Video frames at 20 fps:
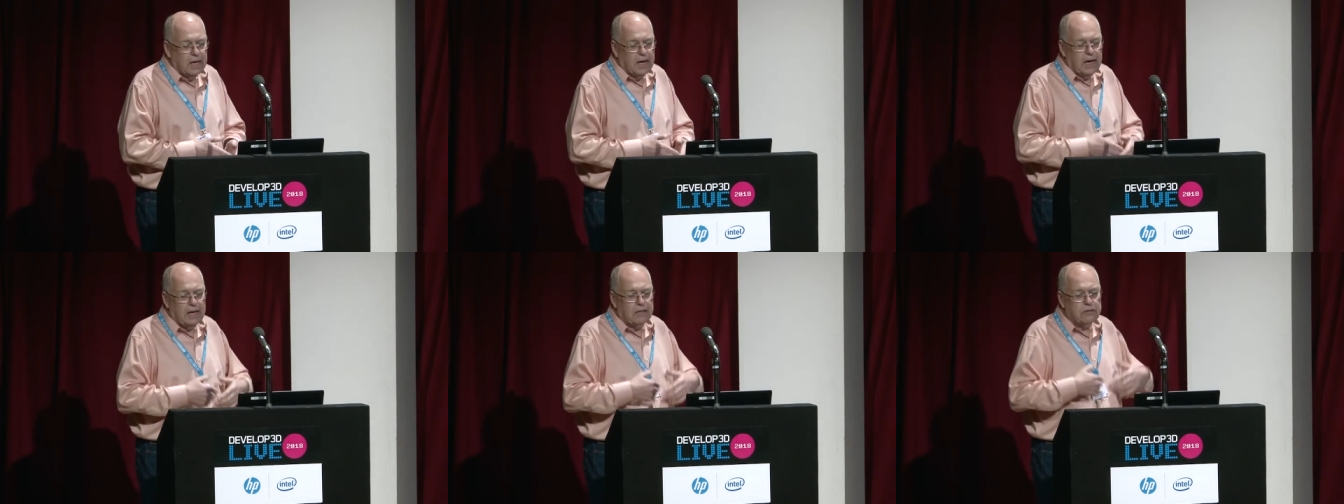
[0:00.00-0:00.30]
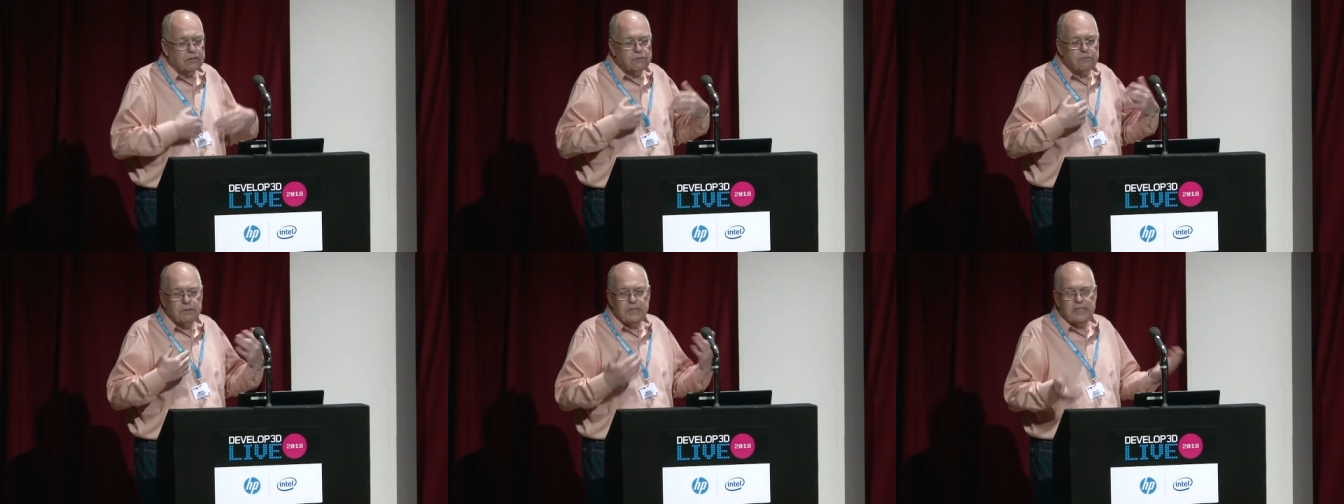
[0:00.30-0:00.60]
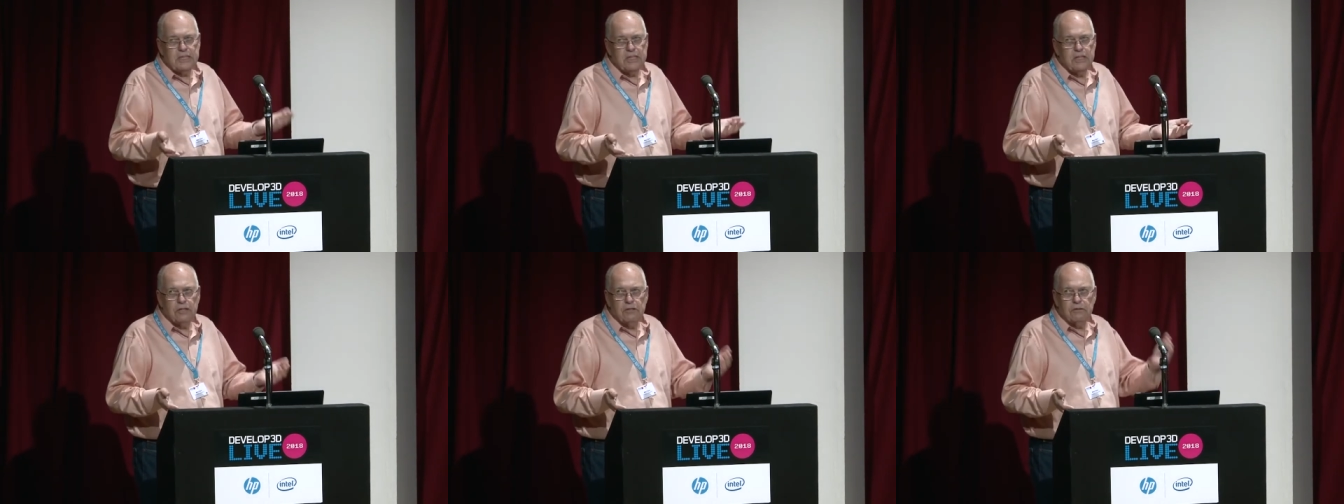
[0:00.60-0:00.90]
How do we
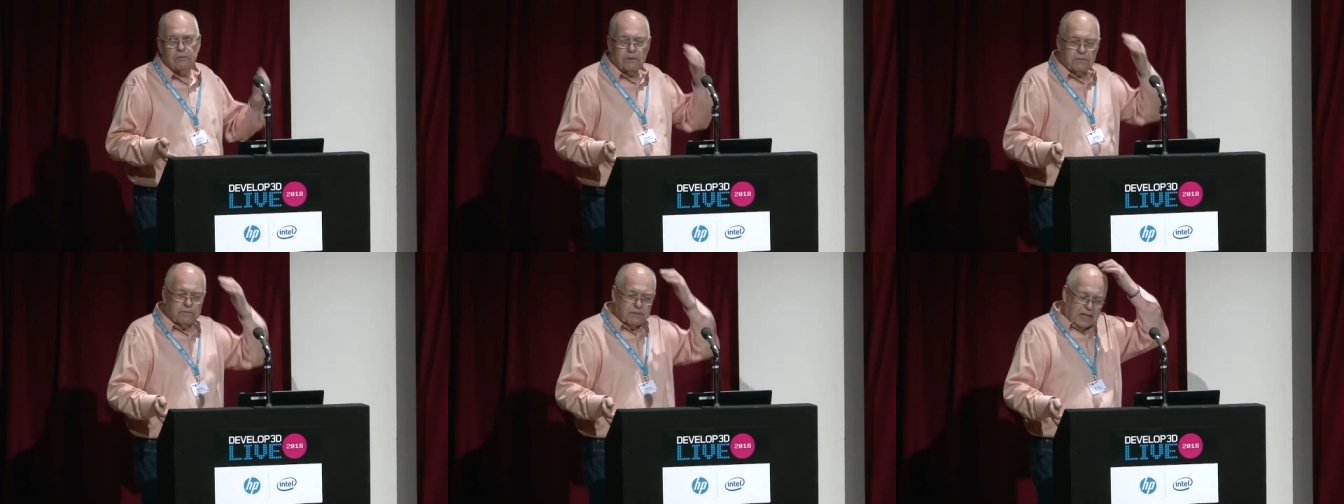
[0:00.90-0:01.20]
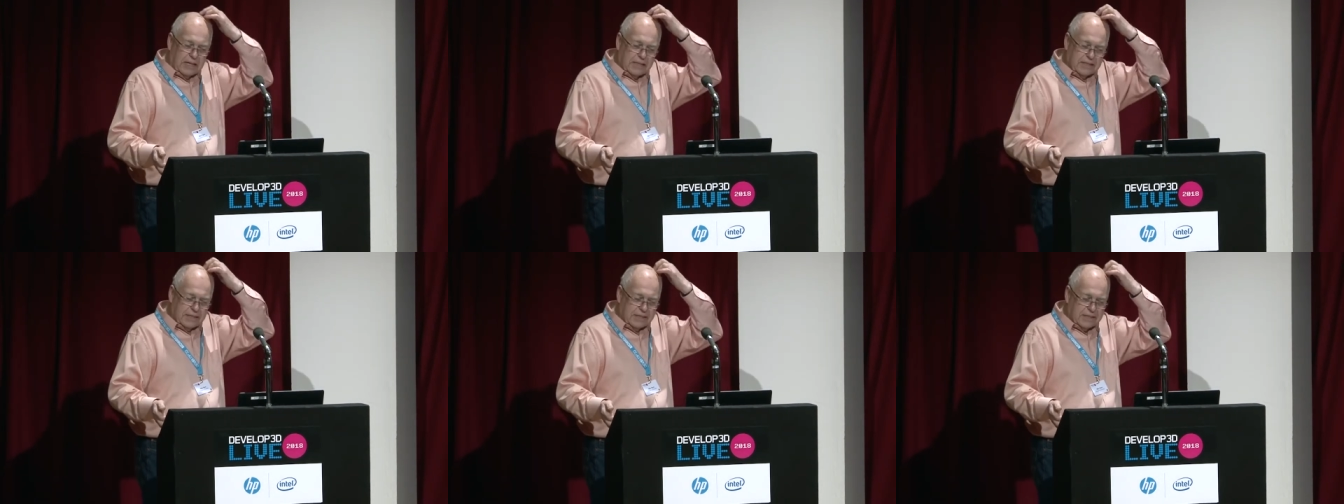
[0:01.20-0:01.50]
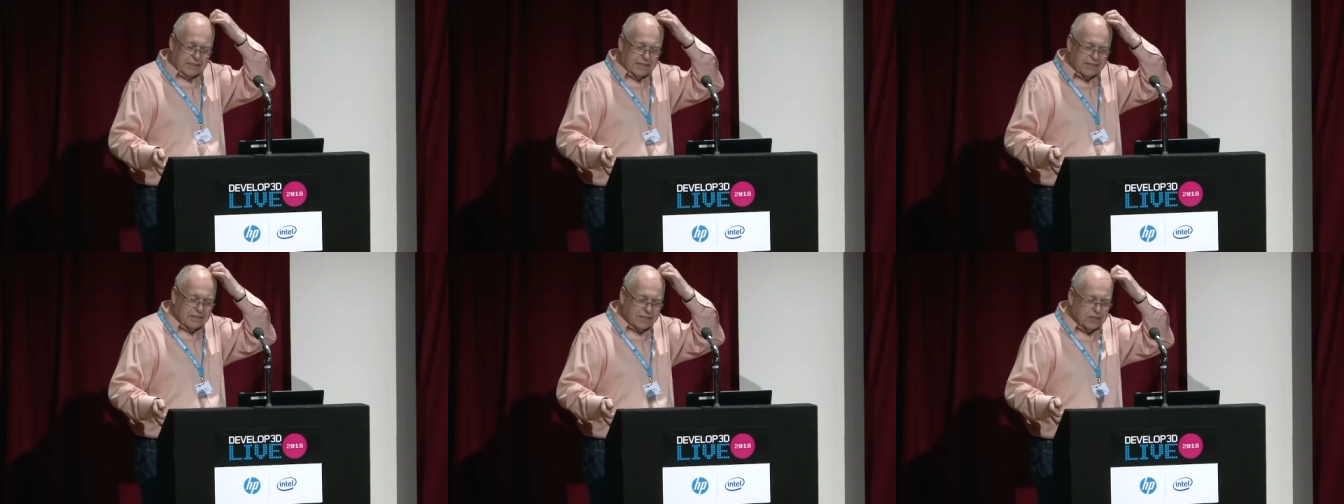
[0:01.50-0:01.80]
deal with that
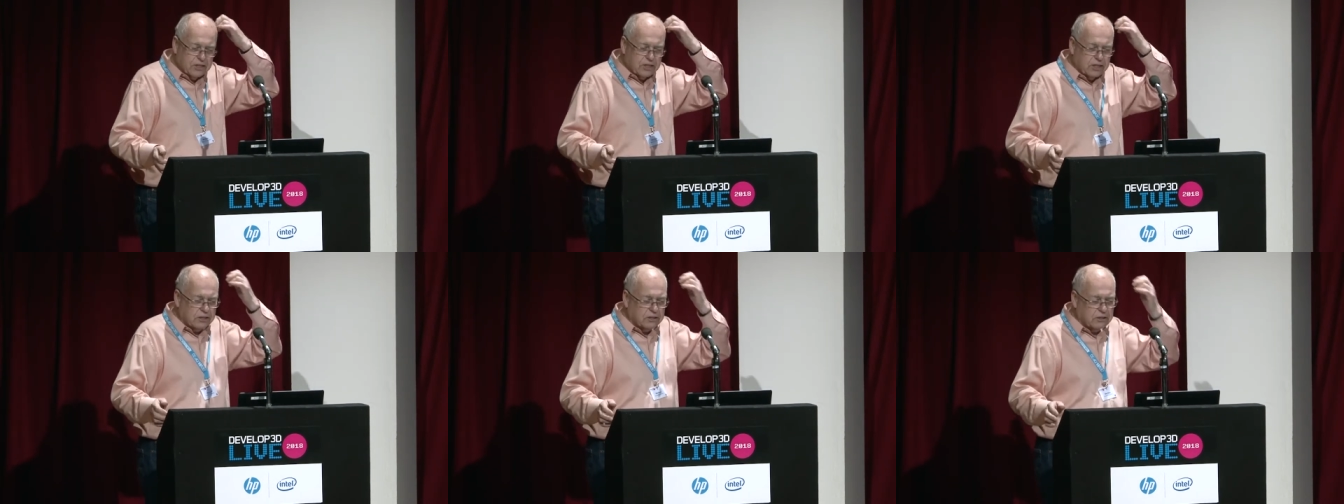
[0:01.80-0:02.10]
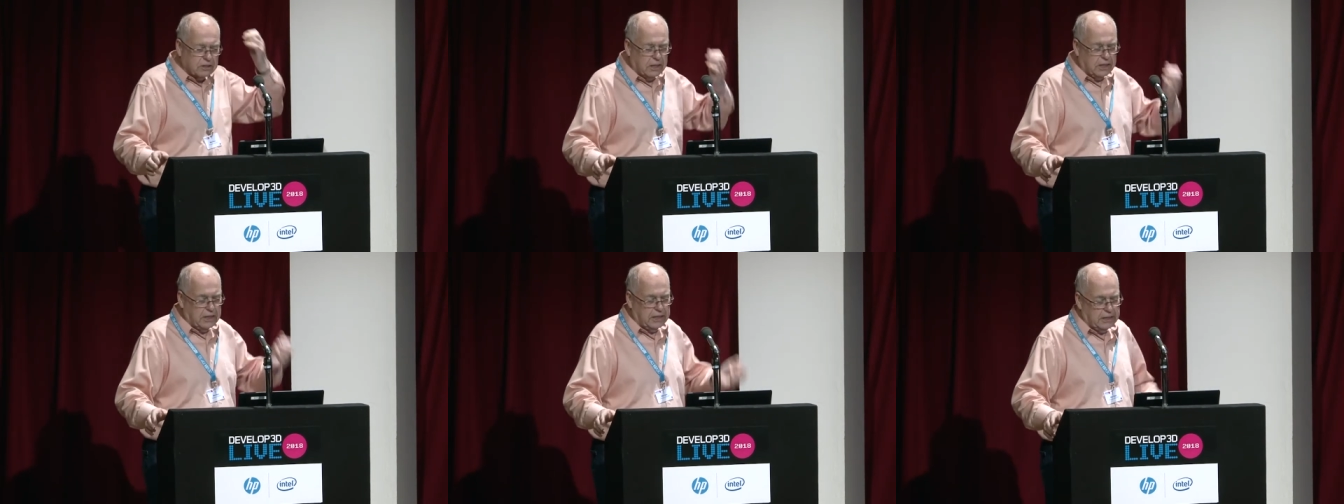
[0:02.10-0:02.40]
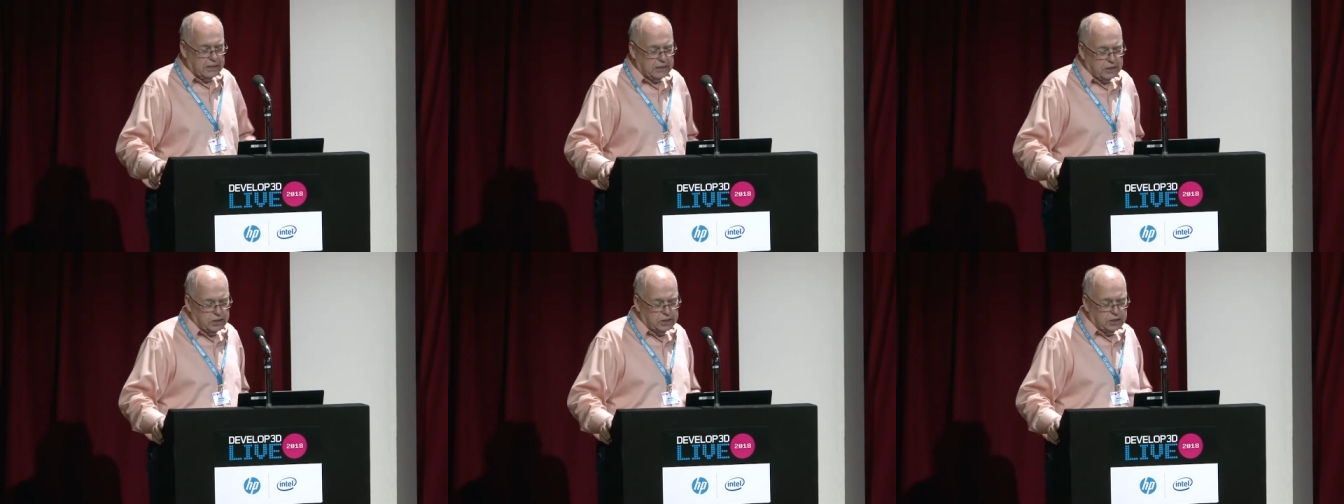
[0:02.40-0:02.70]
in the digital
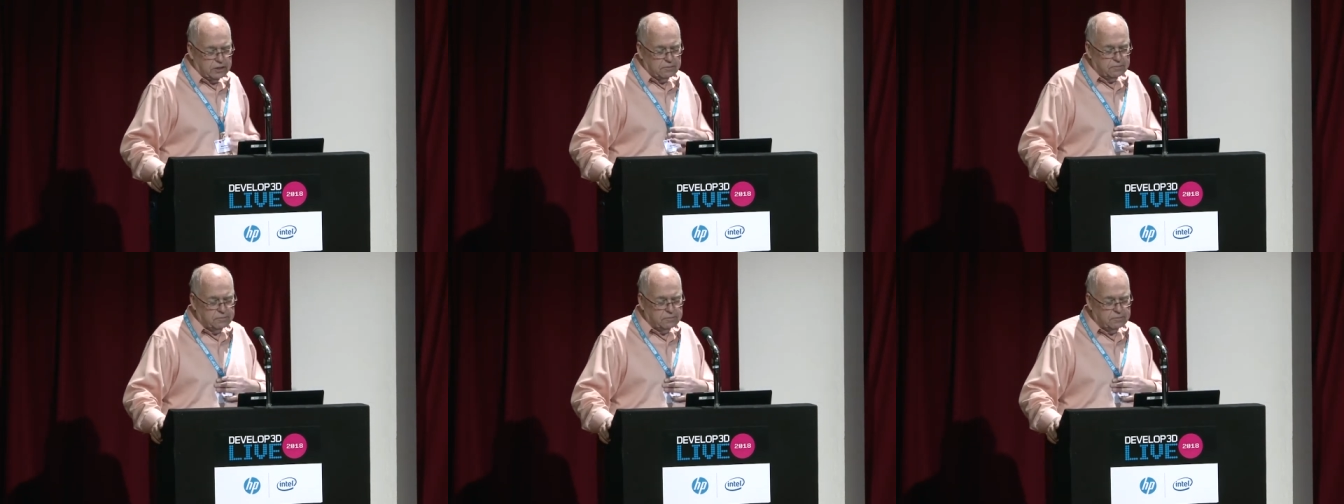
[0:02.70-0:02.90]
age?